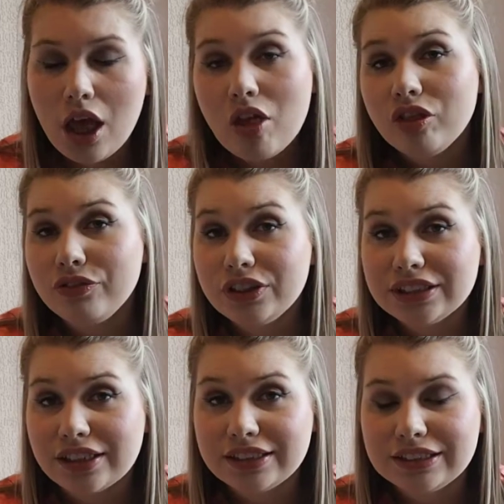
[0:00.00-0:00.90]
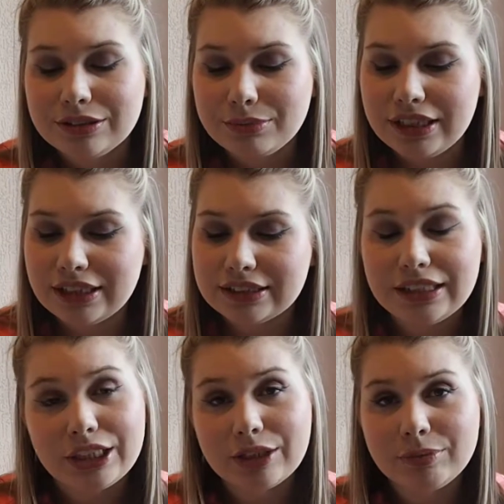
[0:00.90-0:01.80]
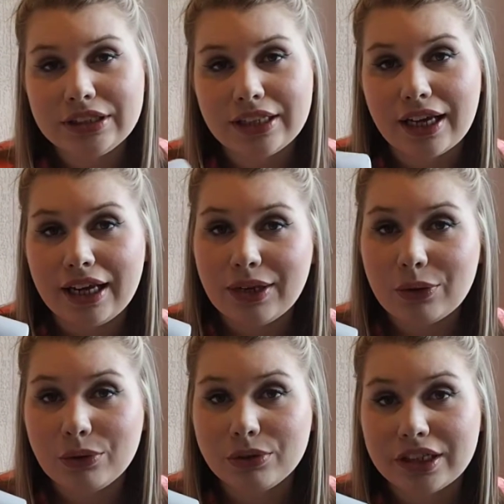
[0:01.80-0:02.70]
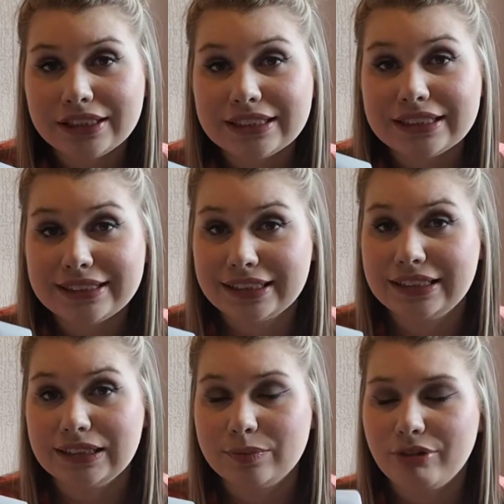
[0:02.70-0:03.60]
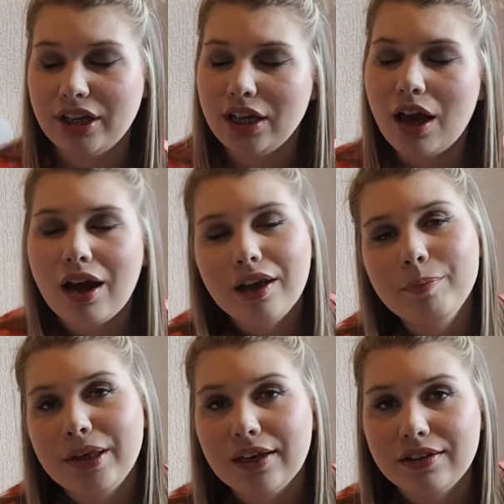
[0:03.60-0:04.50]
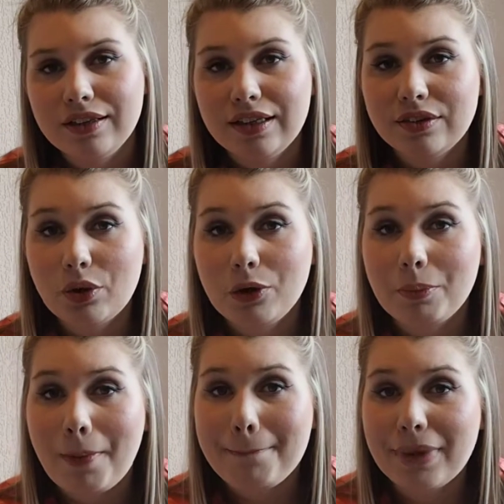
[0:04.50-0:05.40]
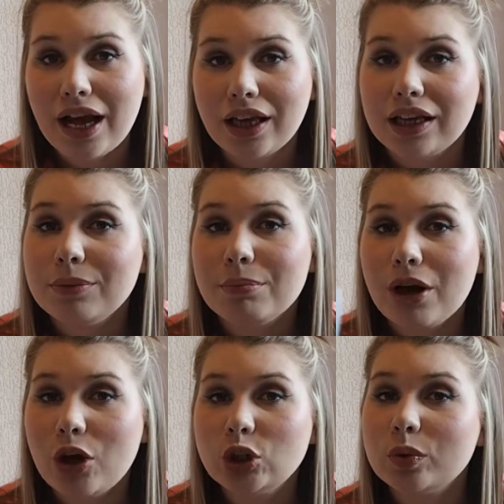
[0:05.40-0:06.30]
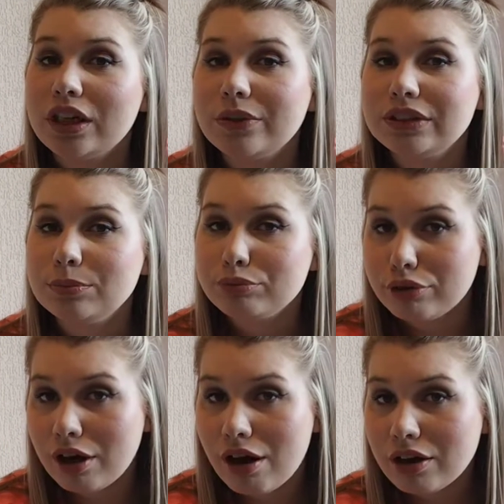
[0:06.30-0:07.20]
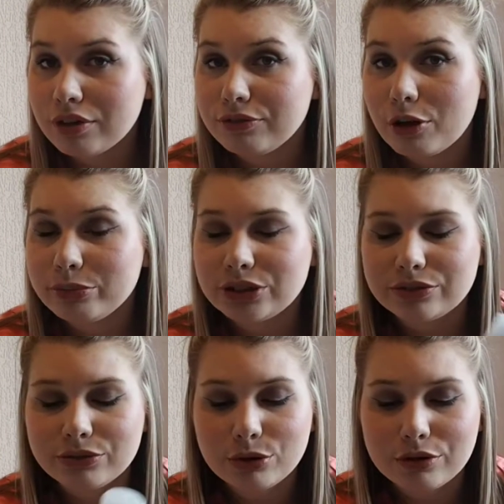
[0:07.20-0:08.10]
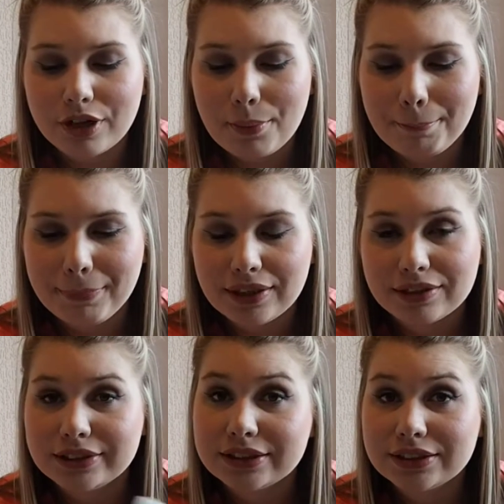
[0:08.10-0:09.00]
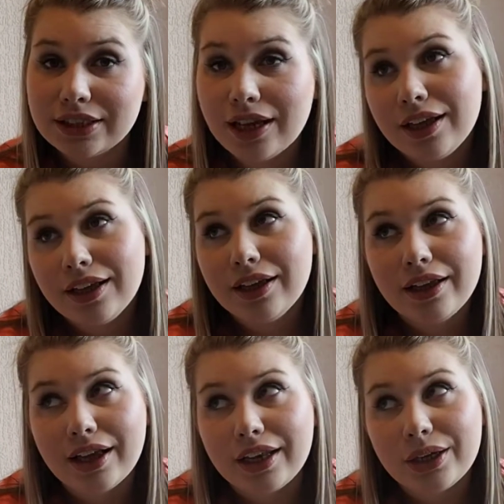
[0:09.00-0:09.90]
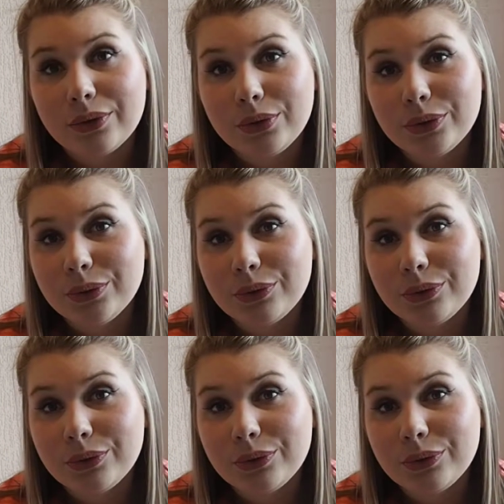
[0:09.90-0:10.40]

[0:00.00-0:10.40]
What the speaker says: The first item is the Urban Decay All Nighter Setting Spray. I picked this up back in March when I was in Prague from Sephora because, hello, who